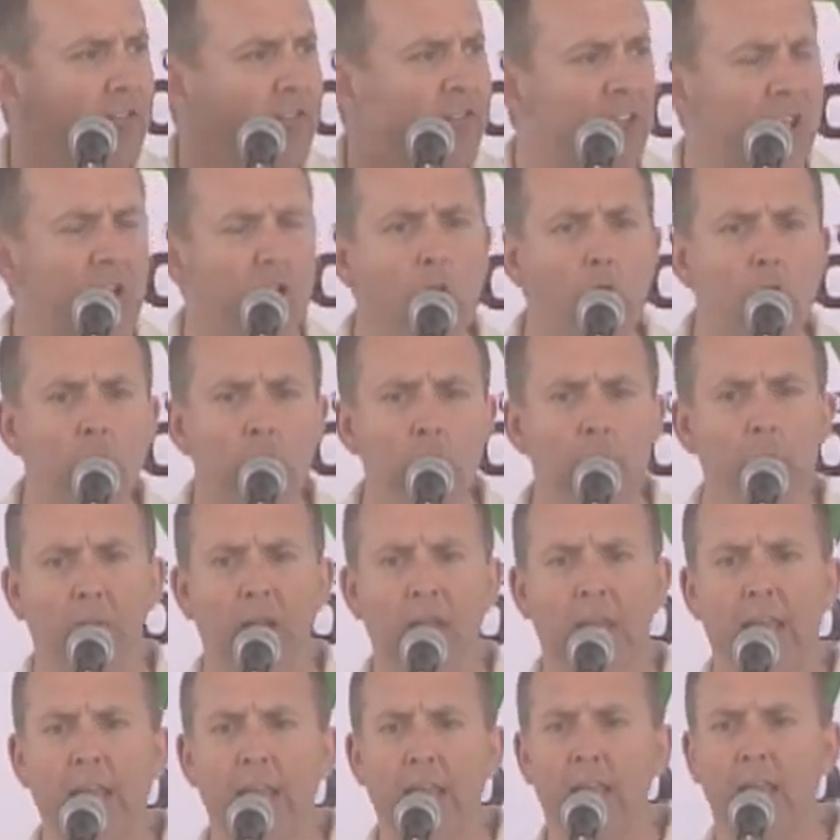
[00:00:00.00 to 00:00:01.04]
They couldn't
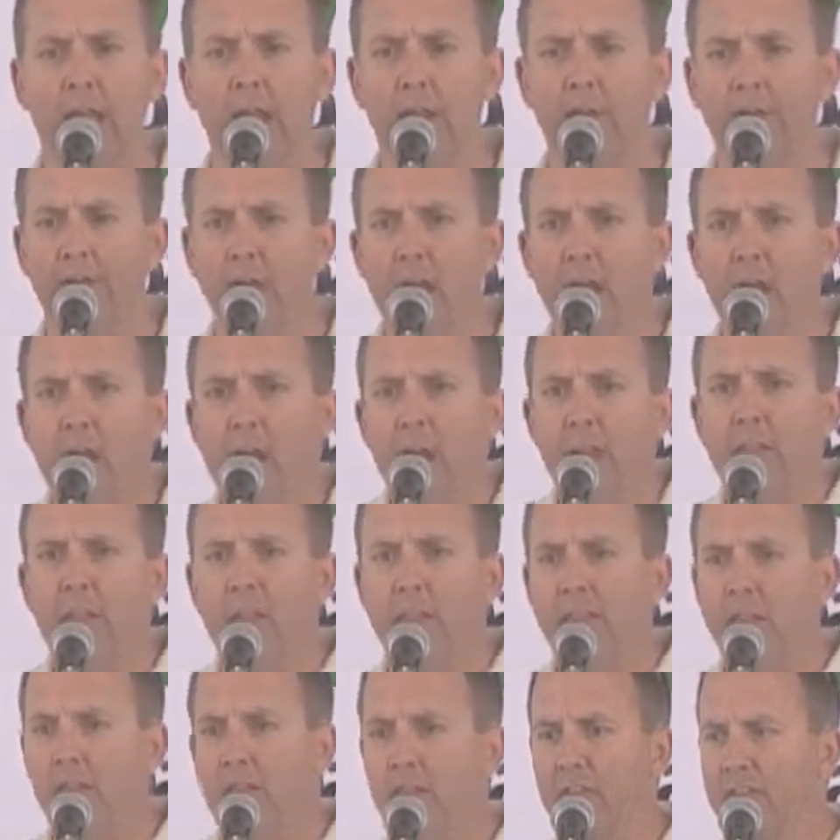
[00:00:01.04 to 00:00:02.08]
believe that
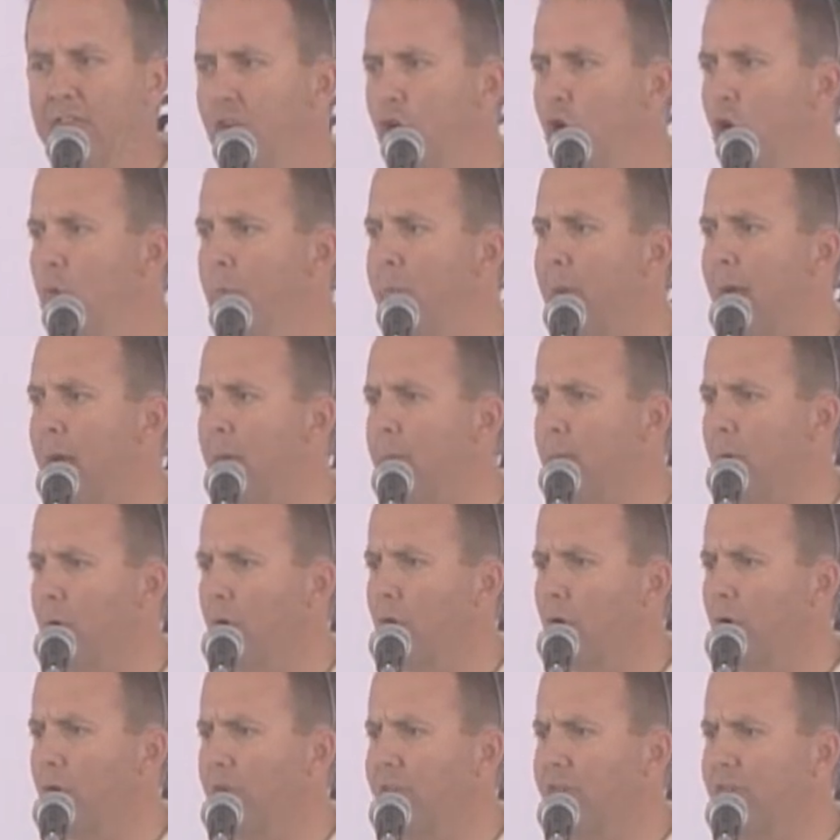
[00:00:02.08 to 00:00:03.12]
these new
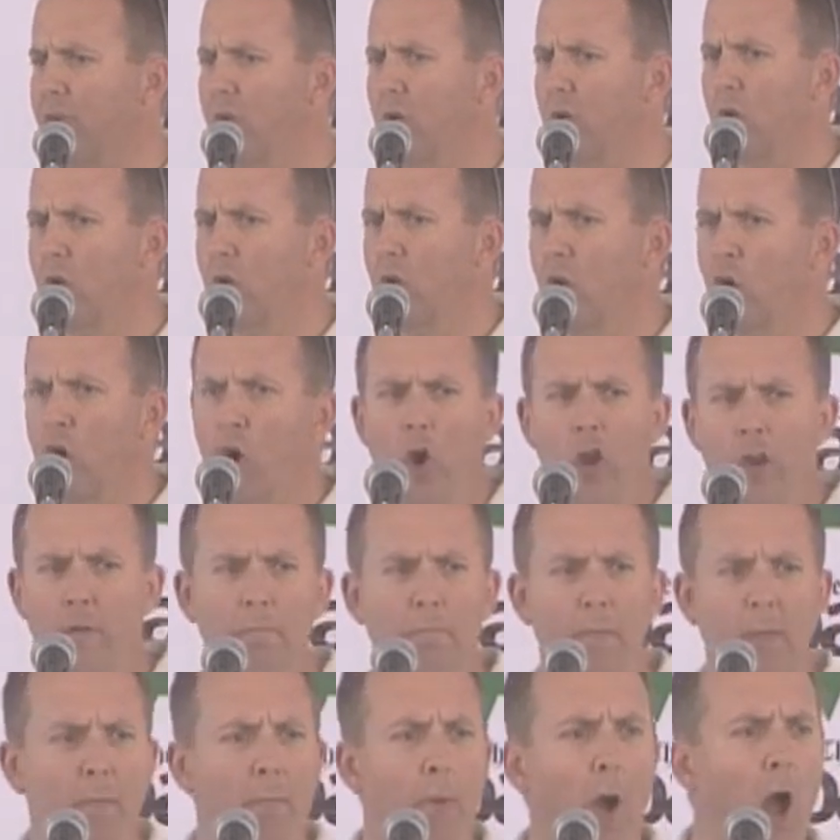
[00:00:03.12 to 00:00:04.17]
members couldn't
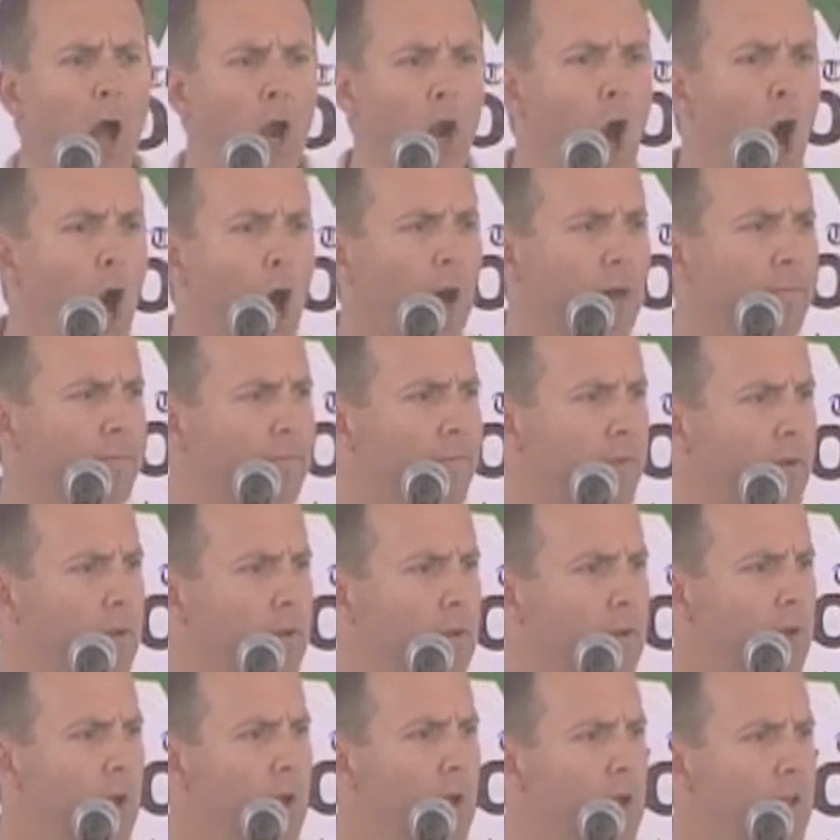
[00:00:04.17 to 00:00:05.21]
be bought off,
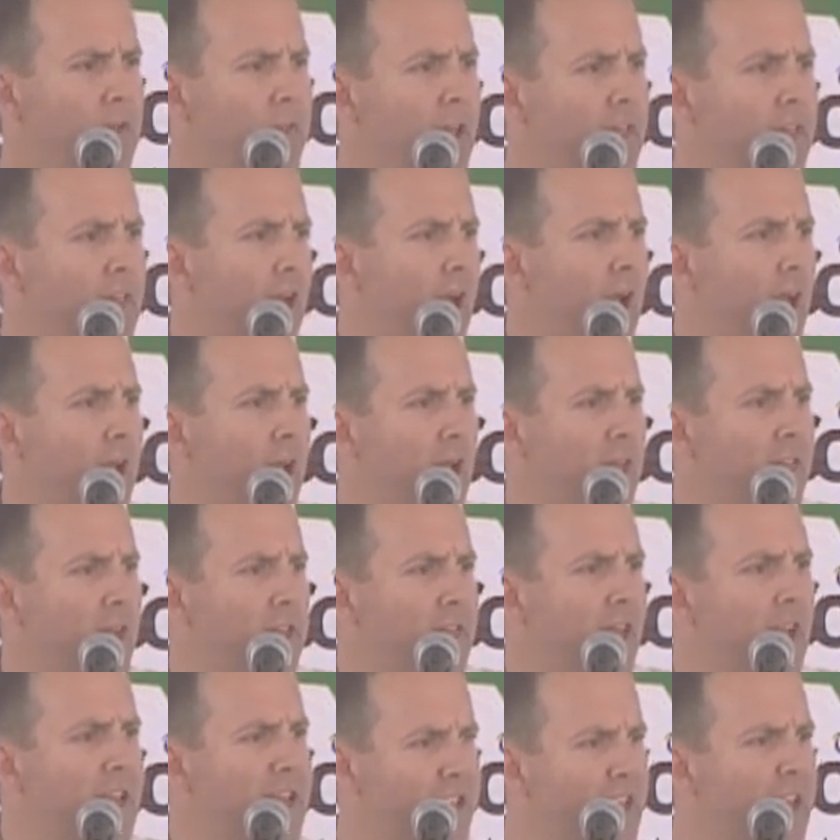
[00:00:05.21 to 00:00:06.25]
that they
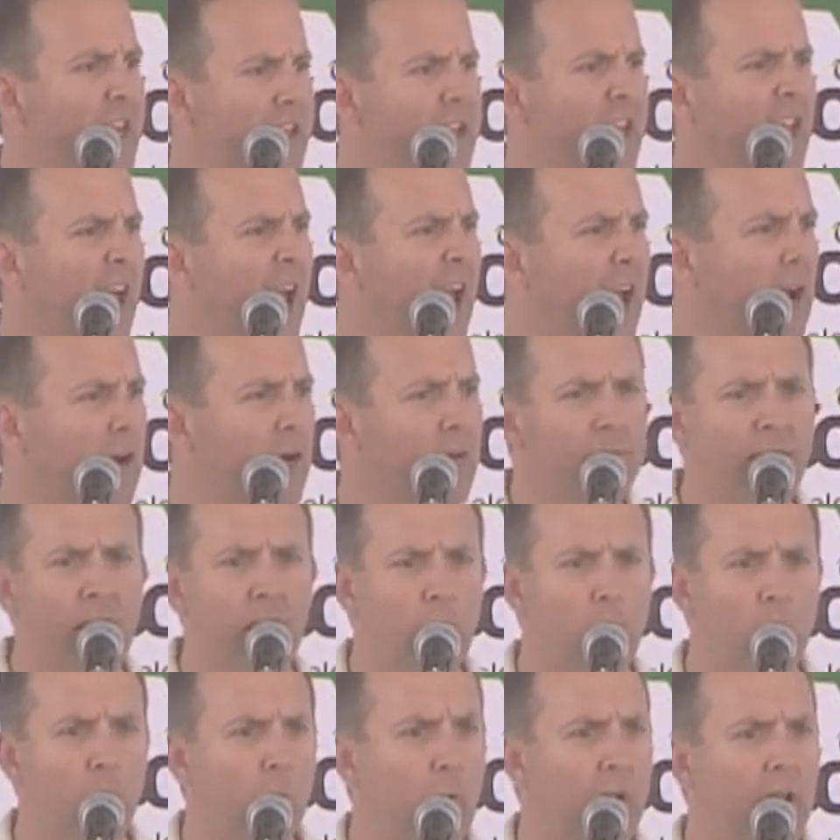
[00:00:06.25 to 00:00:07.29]
didn't care if they
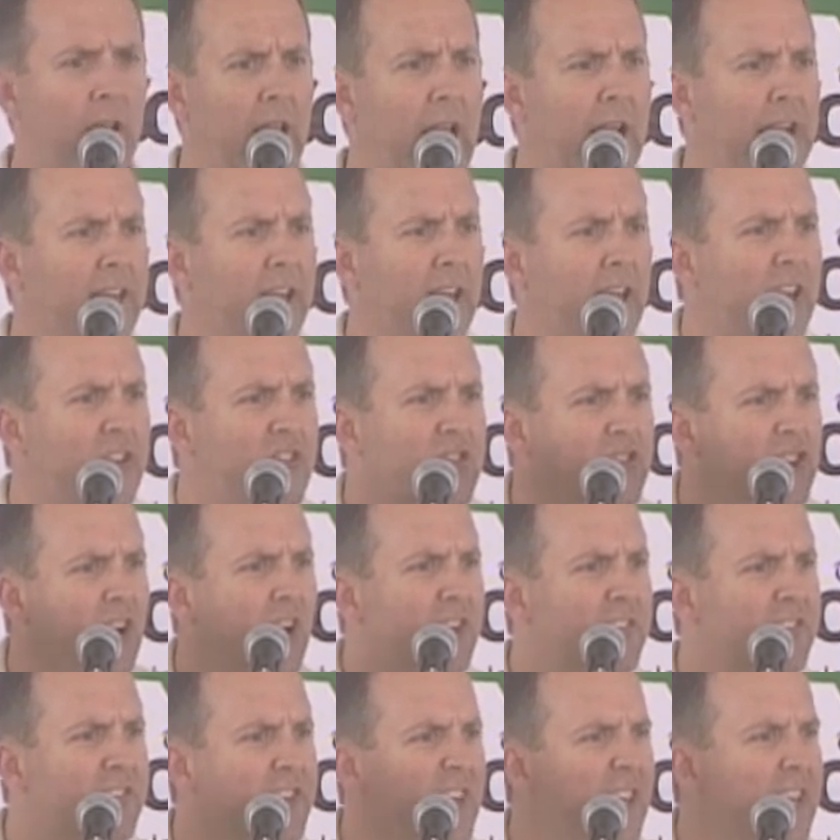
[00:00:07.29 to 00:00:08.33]
were reelected. It
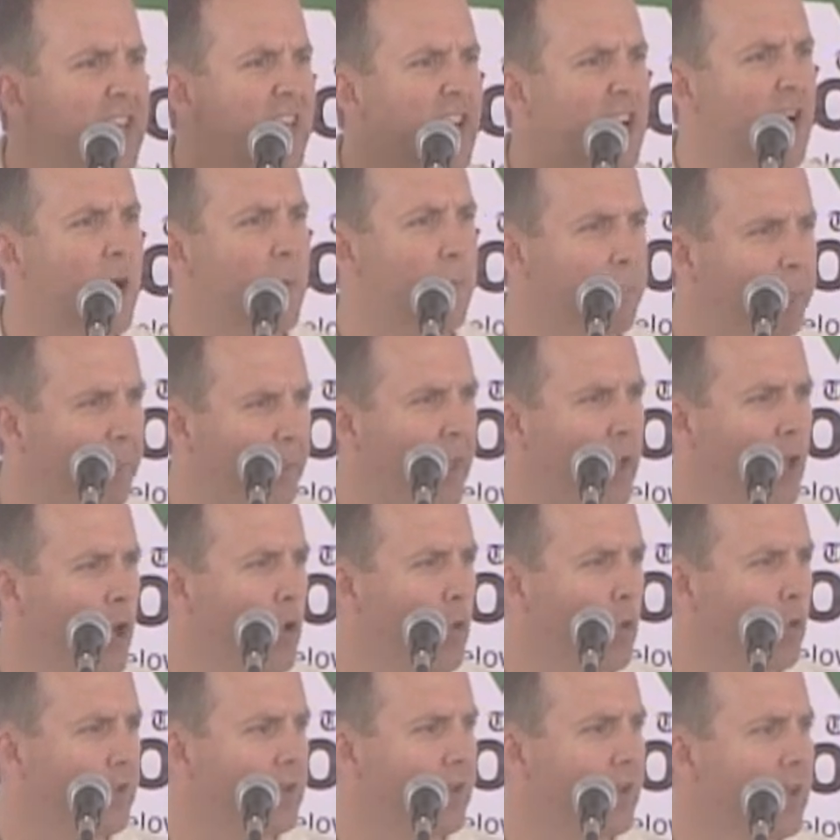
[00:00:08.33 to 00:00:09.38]
just didn't
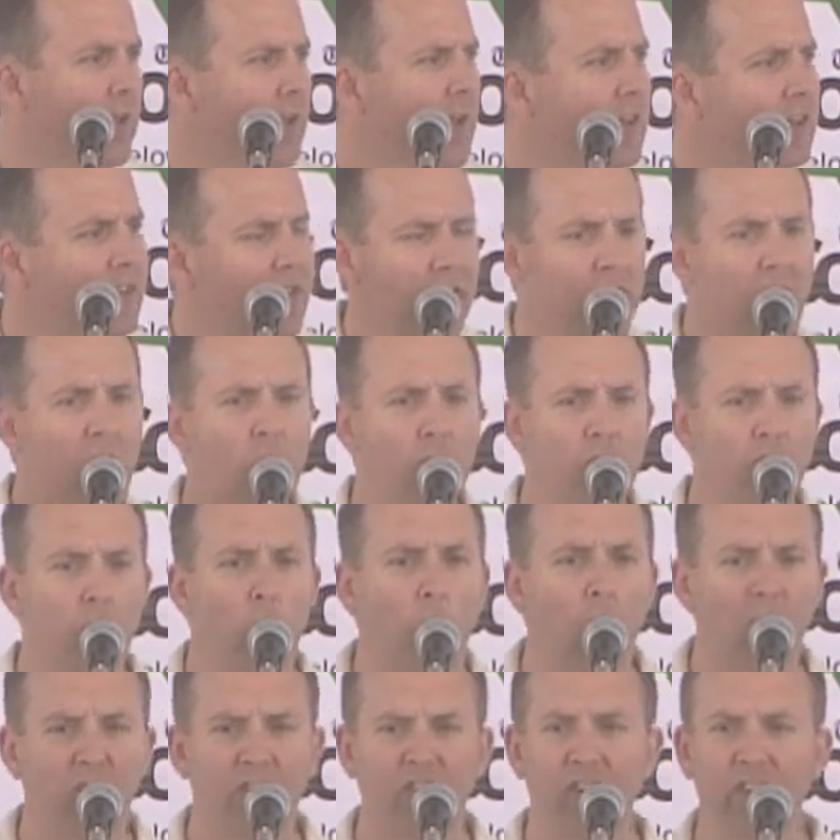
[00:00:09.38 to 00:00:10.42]
compute to those
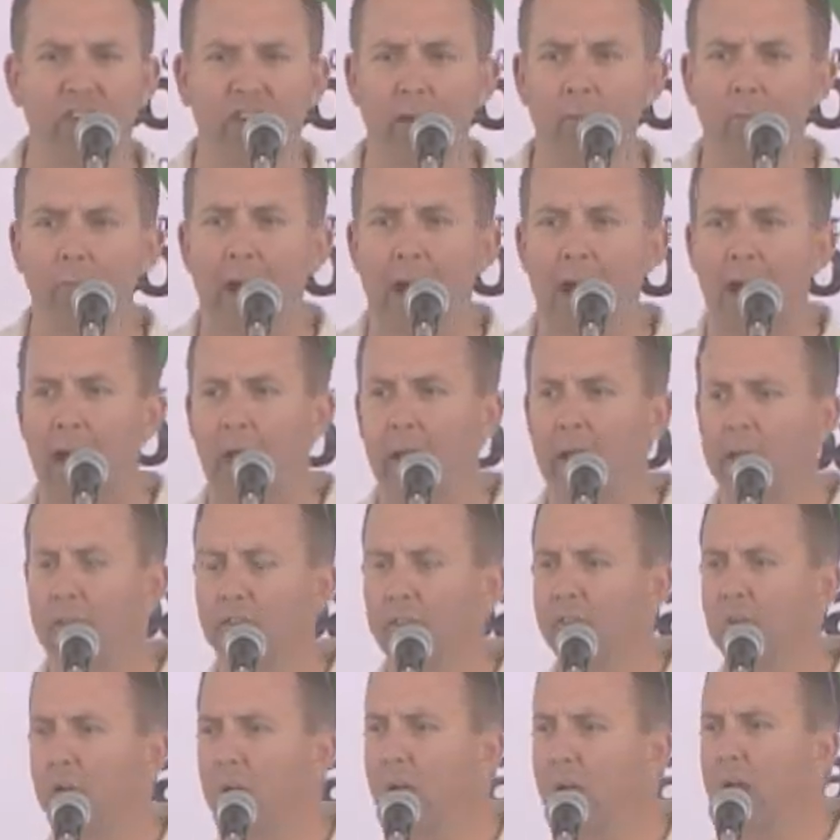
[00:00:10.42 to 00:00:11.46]
Washington minds.